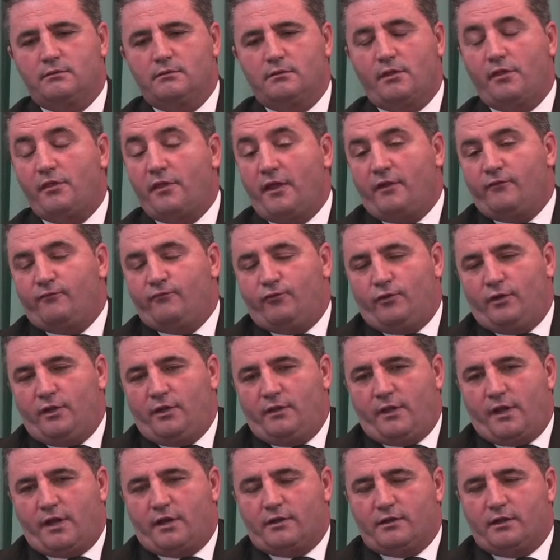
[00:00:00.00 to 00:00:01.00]
thankfully
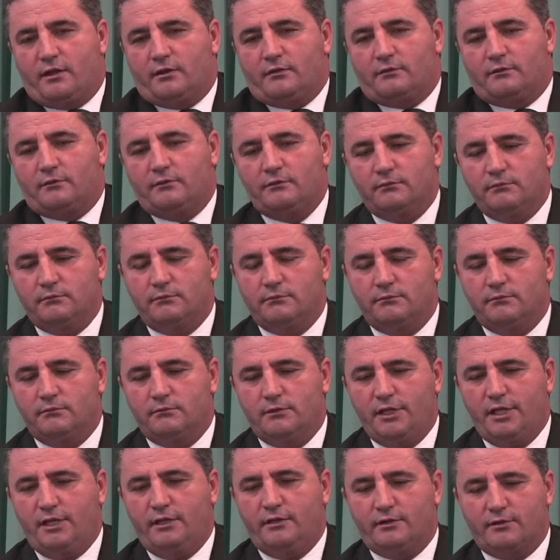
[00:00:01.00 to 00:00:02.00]
they are not
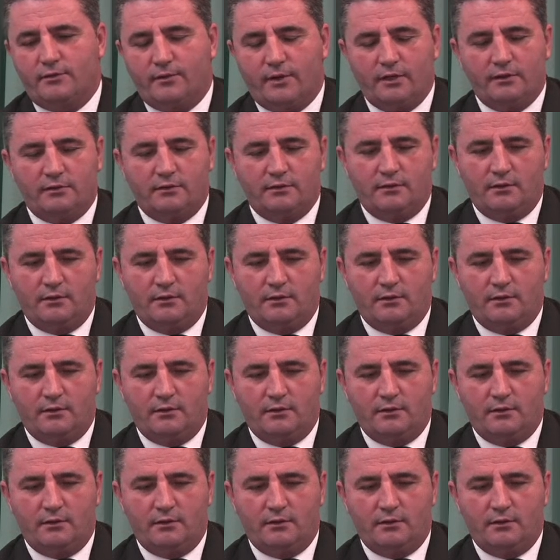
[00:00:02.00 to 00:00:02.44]
here, right?